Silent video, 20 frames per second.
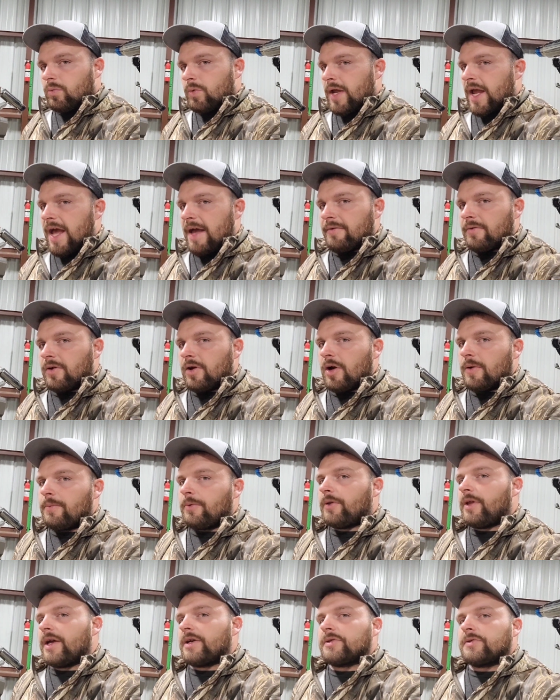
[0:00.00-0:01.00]
We have a
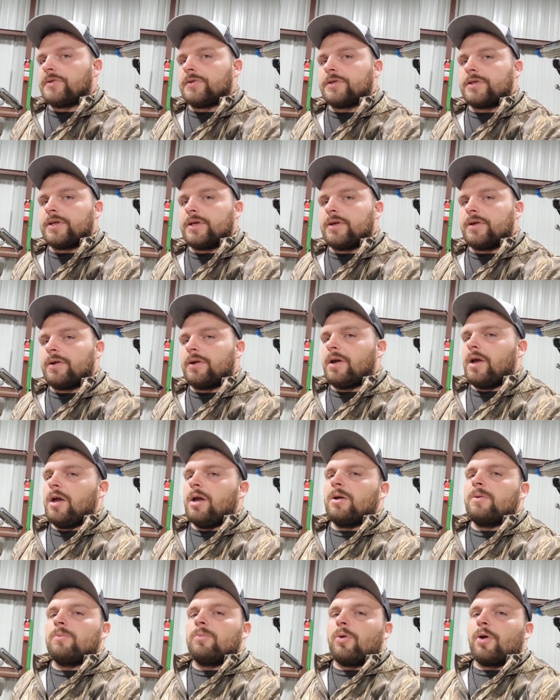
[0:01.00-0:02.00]
couple extras here.
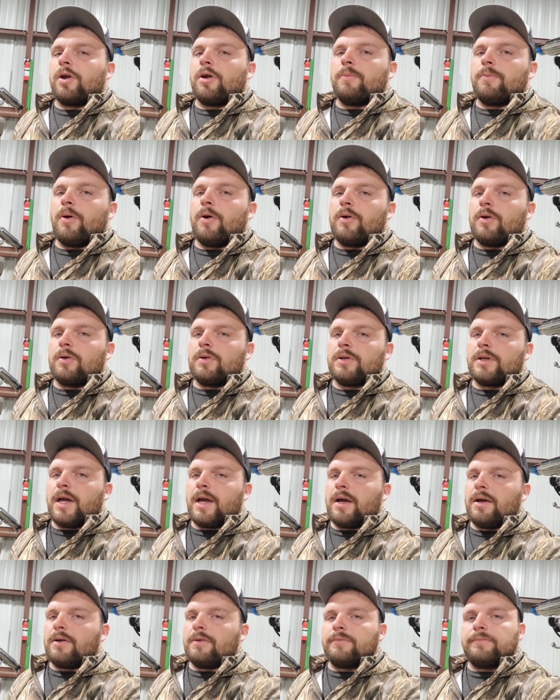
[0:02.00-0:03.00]
Bring your boat on
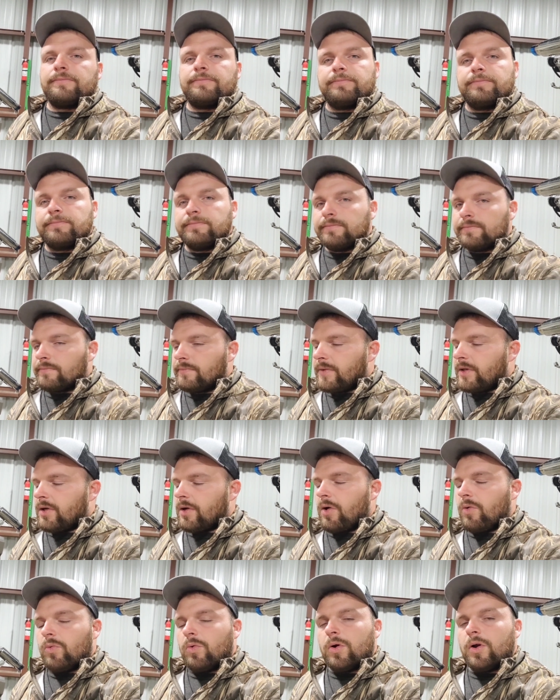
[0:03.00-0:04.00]
down.
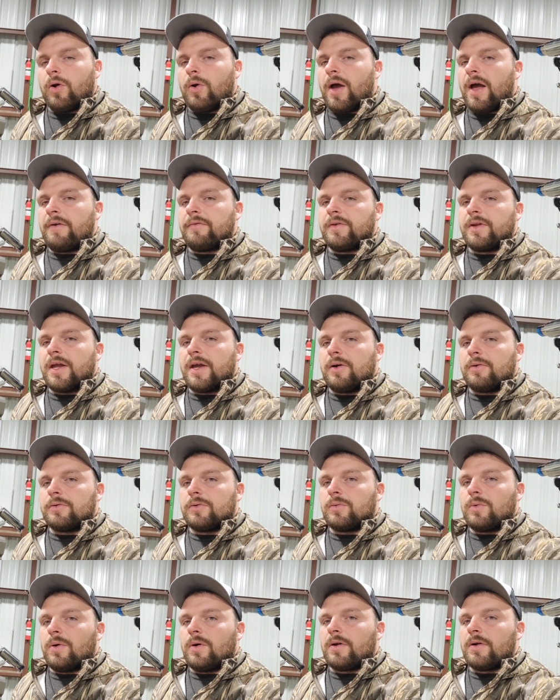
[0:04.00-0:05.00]
You know, we'll go have a day on
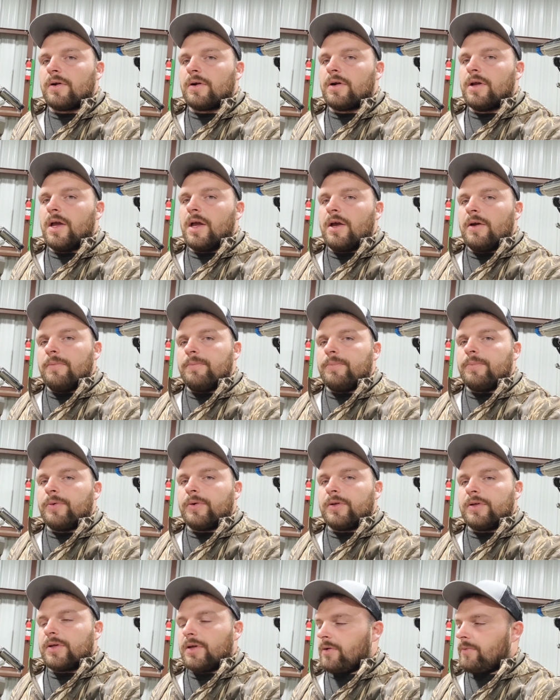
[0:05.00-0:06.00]
the water.
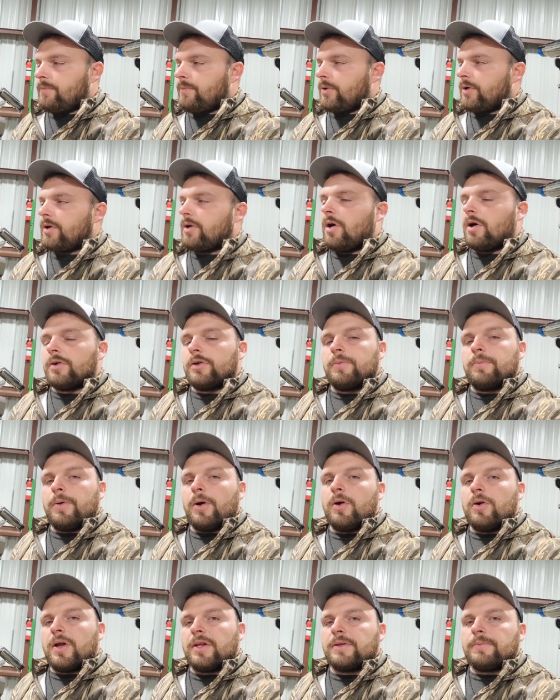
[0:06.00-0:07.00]
Put you know, put it on your
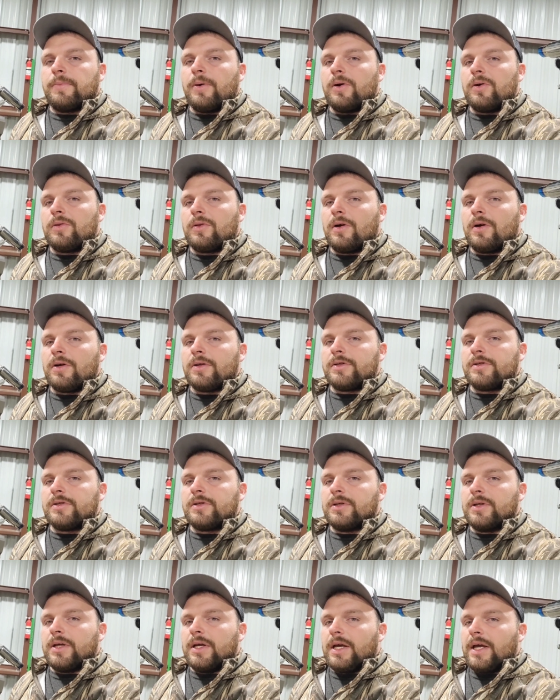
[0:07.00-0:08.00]
boat at the boat
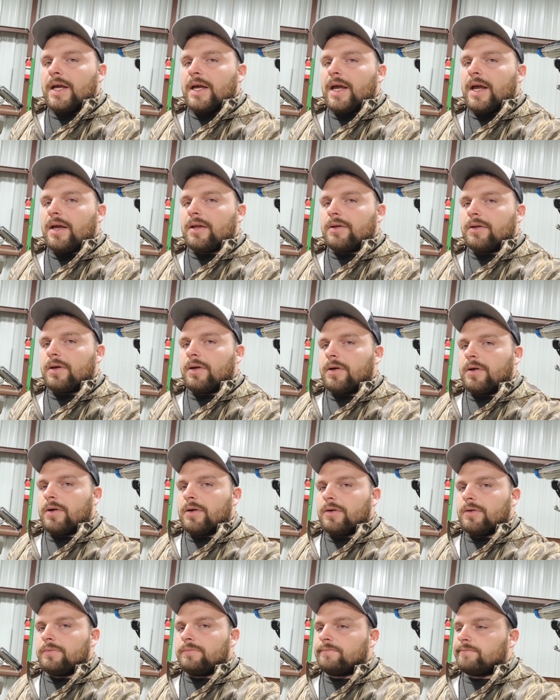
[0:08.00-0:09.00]
launch, and
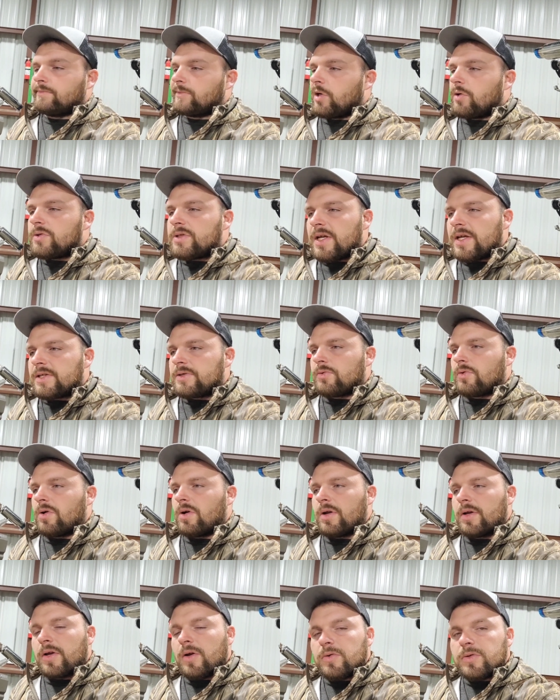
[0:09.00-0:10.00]
uh, go test
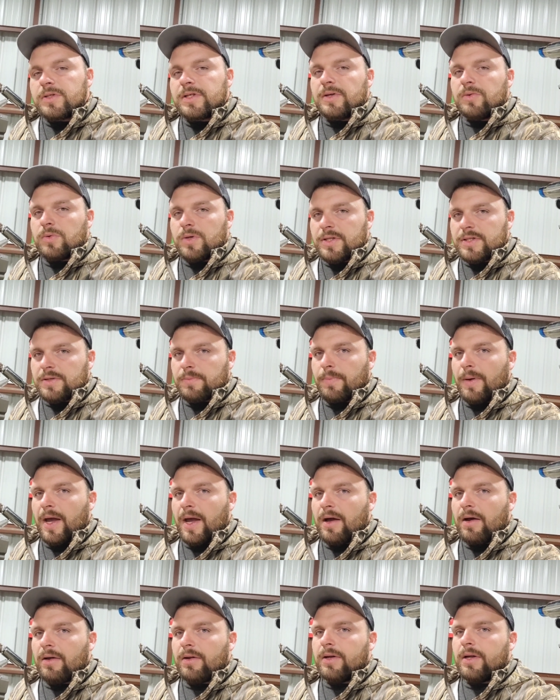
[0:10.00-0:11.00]
run it. Go see what it's
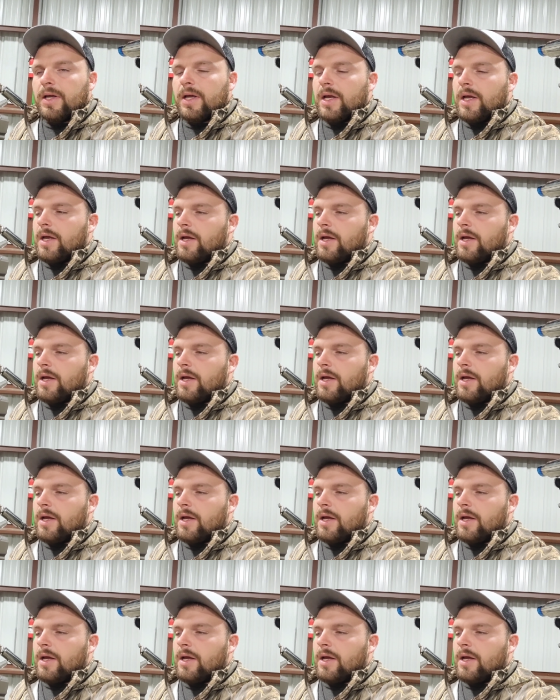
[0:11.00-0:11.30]
about.